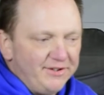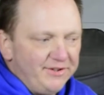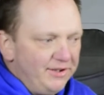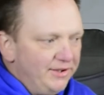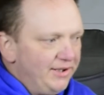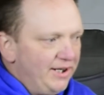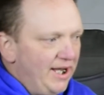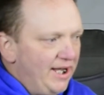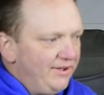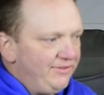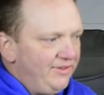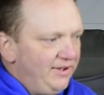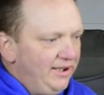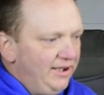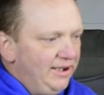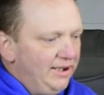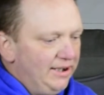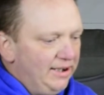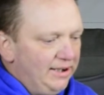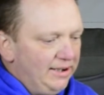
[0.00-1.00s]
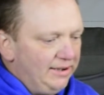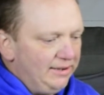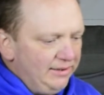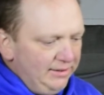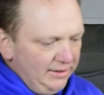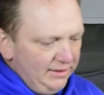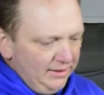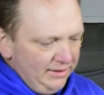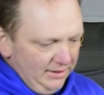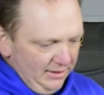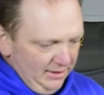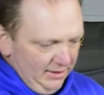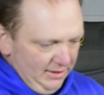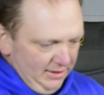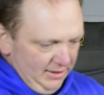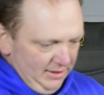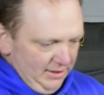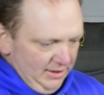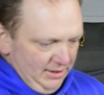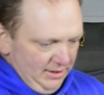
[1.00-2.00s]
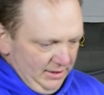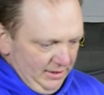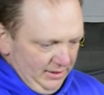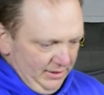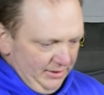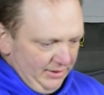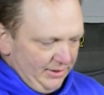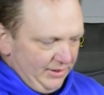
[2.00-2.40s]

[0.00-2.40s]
They're not the